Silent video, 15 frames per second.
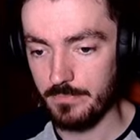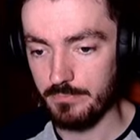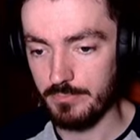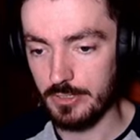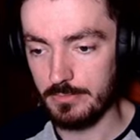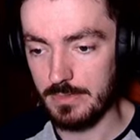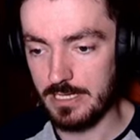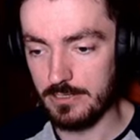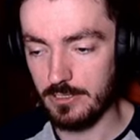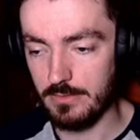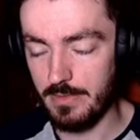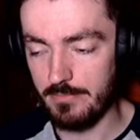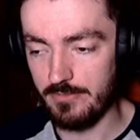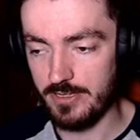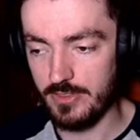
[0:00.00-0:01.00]
Bookmark all
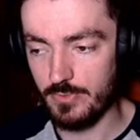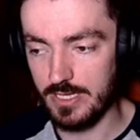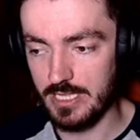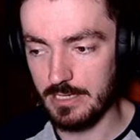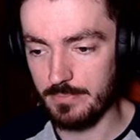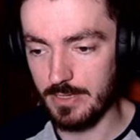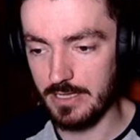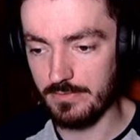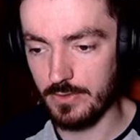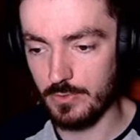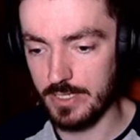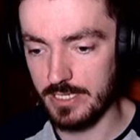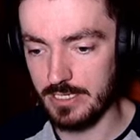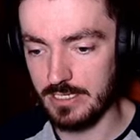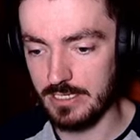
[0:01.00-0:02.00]
memories where they appear for
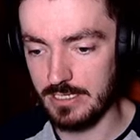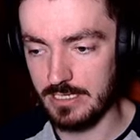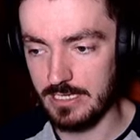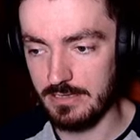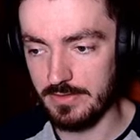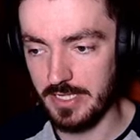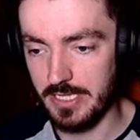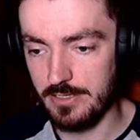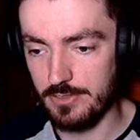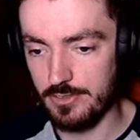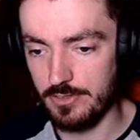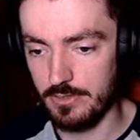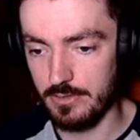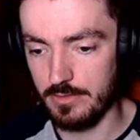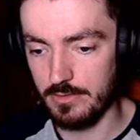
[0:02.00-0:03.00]
quicker
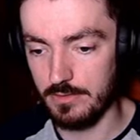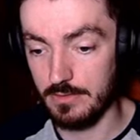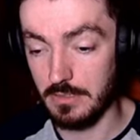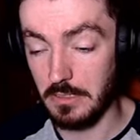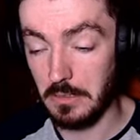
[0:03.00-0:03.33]
navigation.